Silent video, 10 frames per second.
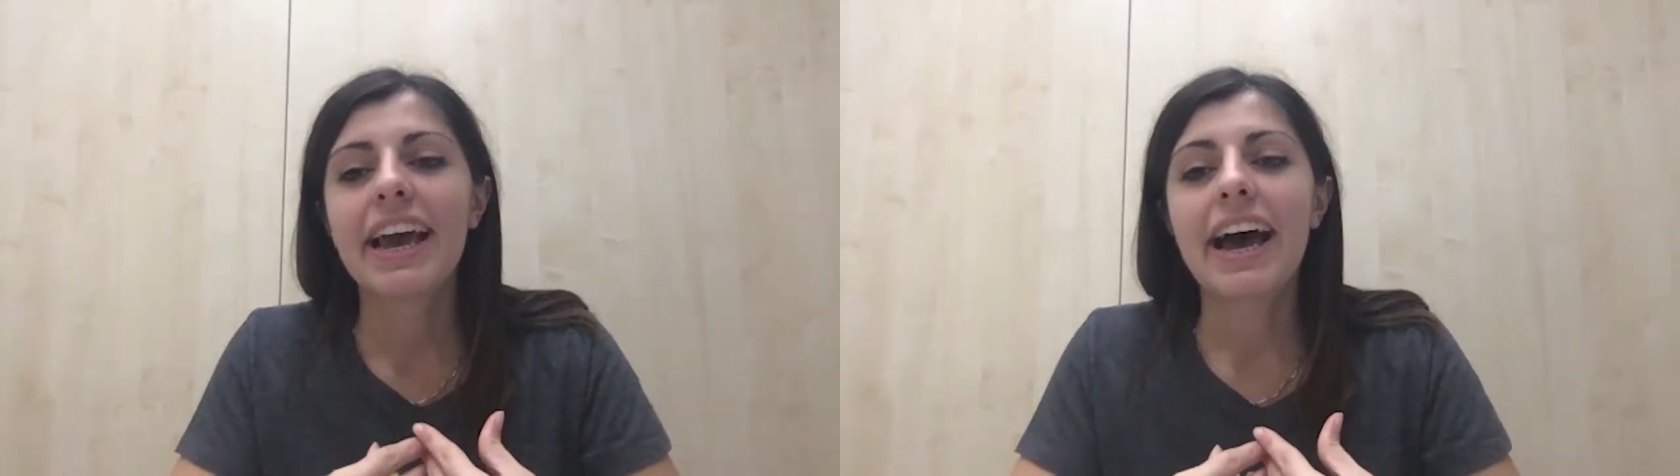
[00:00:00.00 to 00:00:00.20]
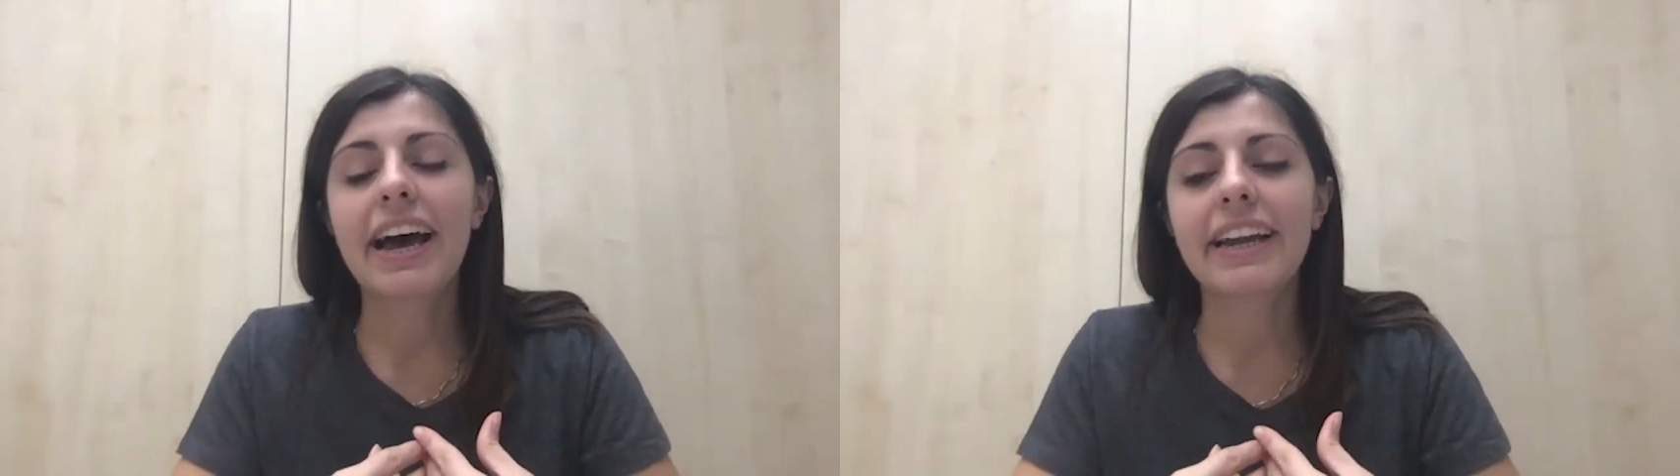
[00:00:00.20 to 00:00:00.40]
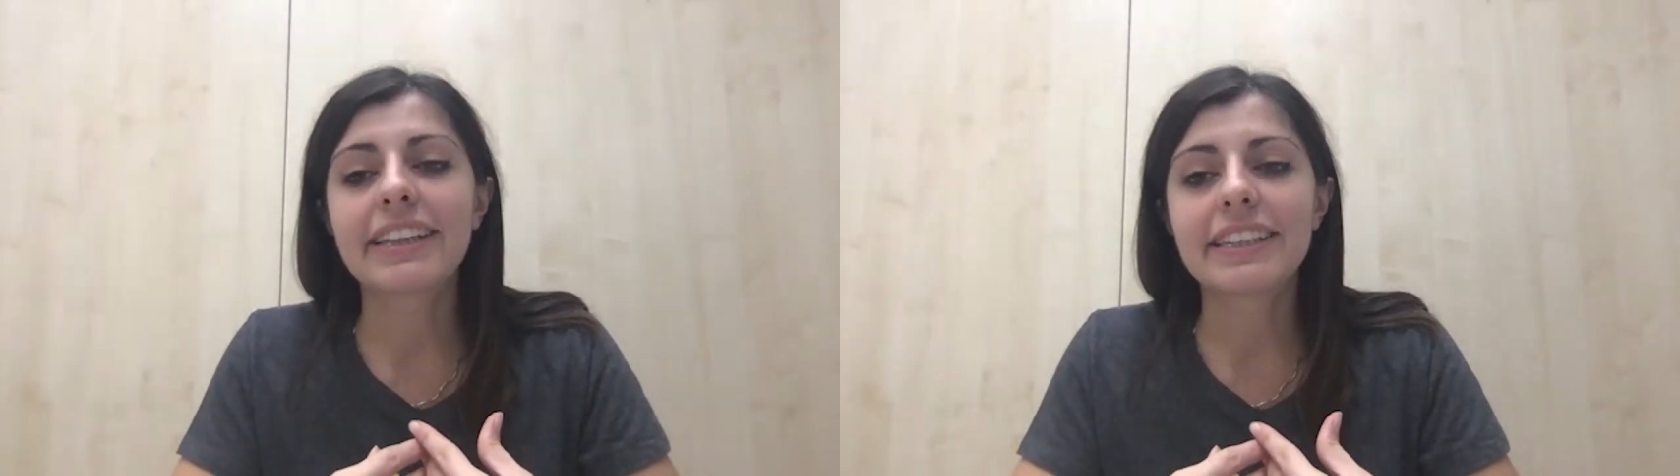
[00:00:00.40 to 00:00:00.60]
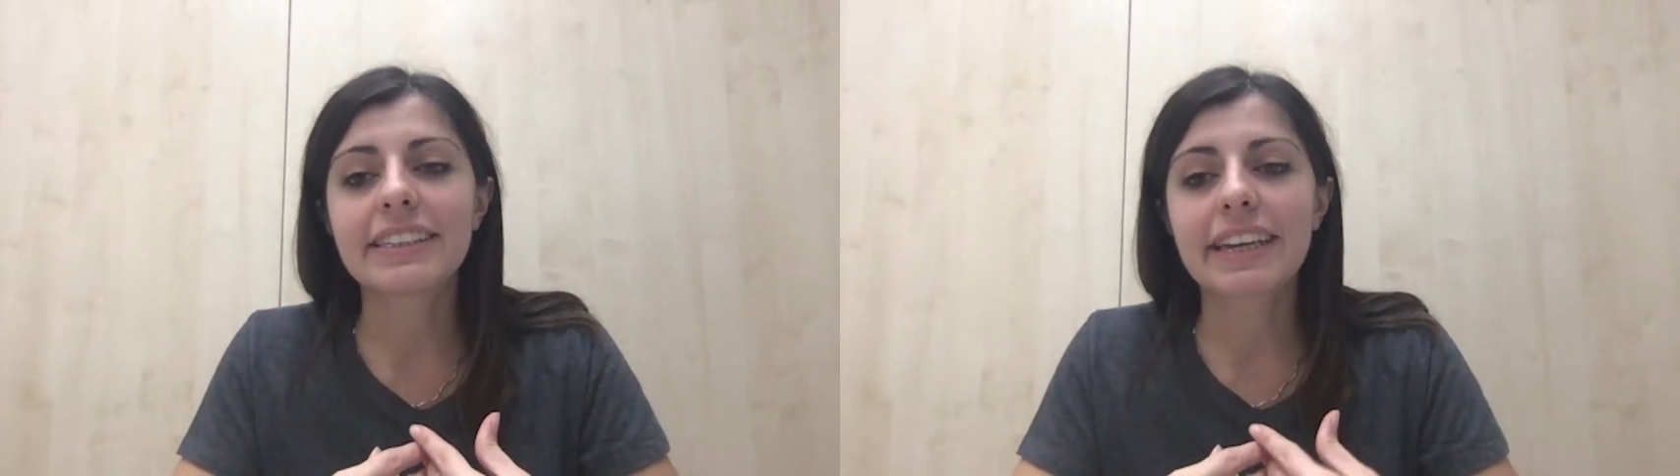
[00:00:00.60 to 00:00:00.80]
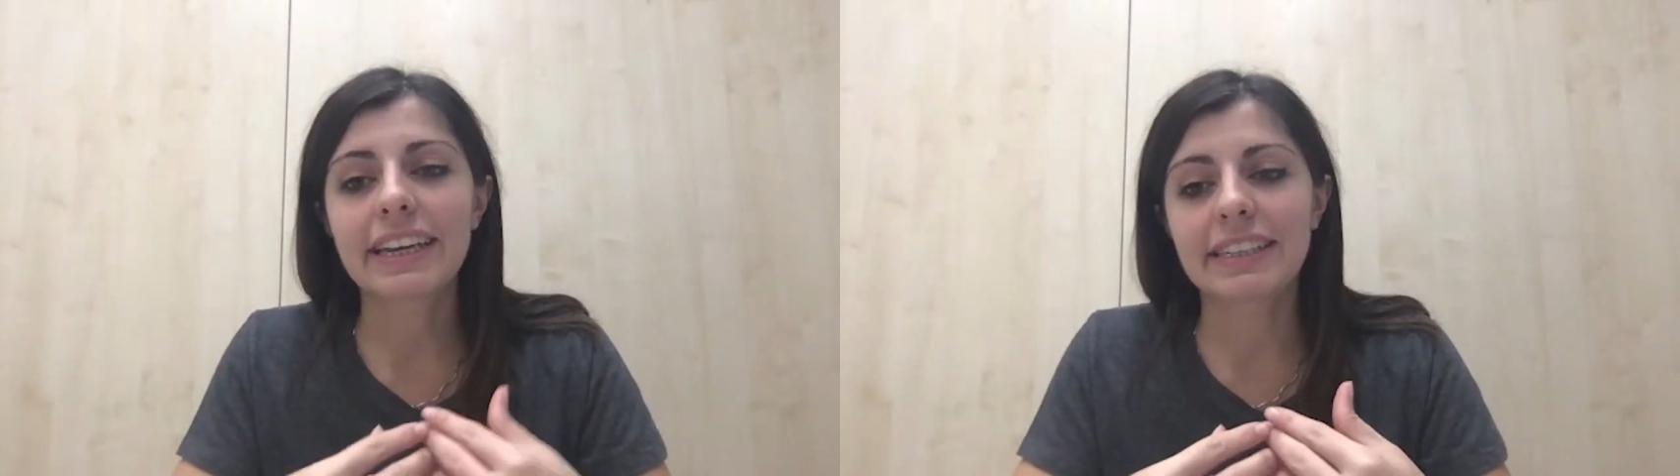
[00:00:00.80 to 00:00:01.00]
And in
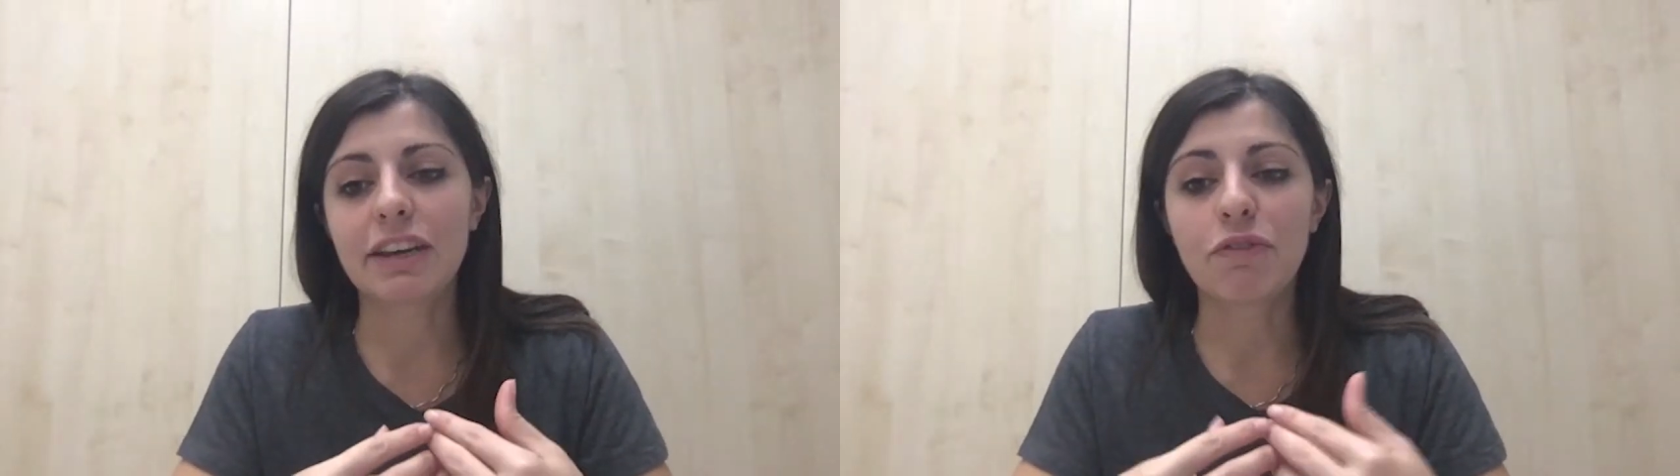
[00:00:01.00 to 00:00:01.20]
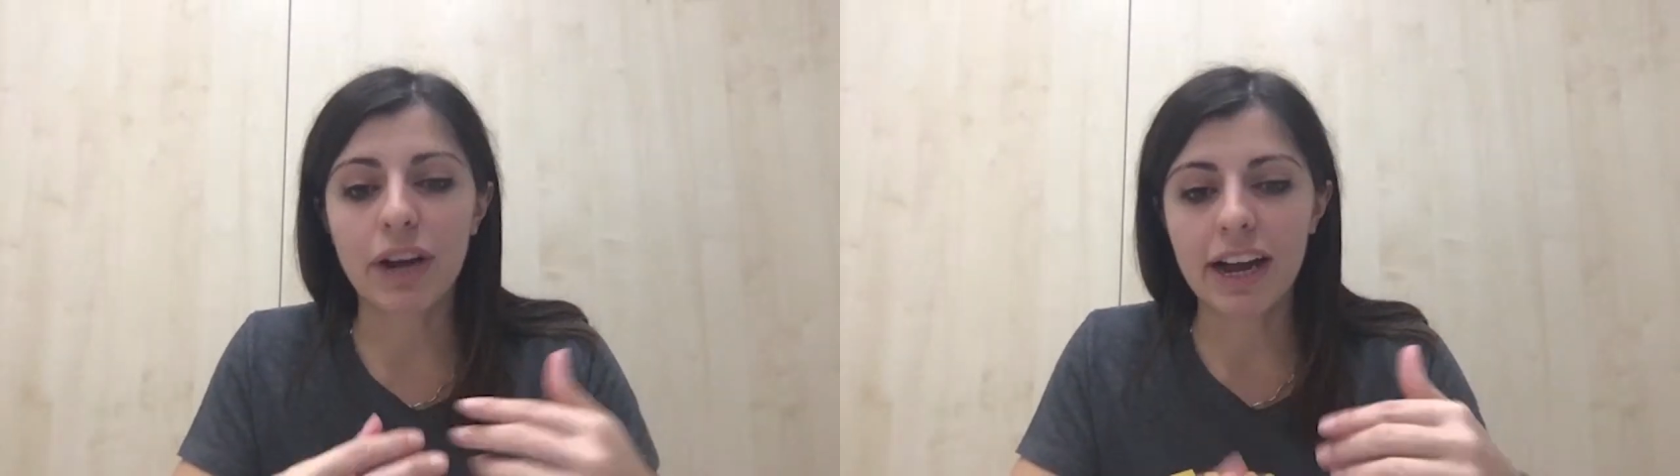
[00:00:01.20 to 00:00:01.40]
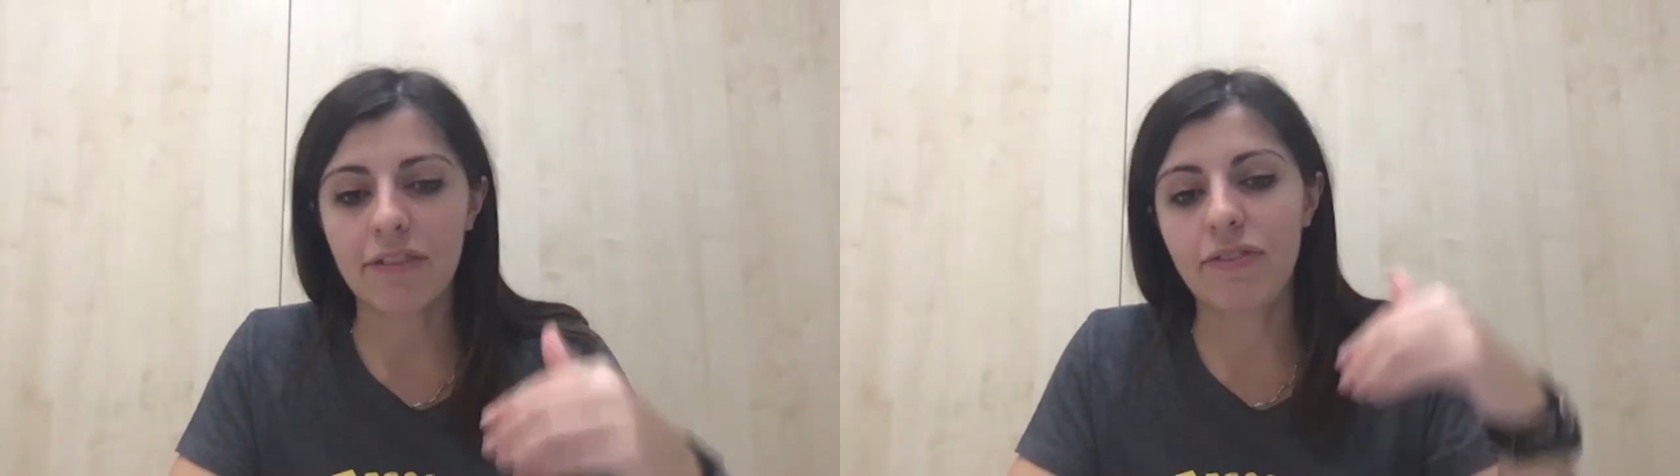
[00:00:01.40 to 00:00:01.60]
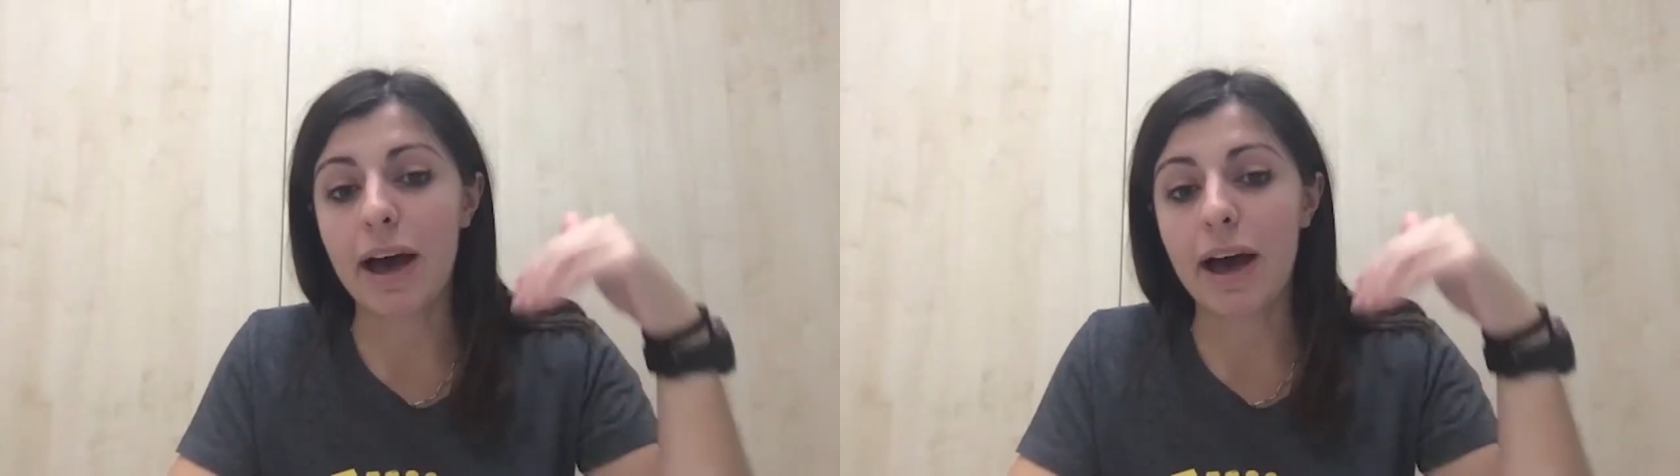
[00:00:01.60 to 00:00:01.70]
this case, if we have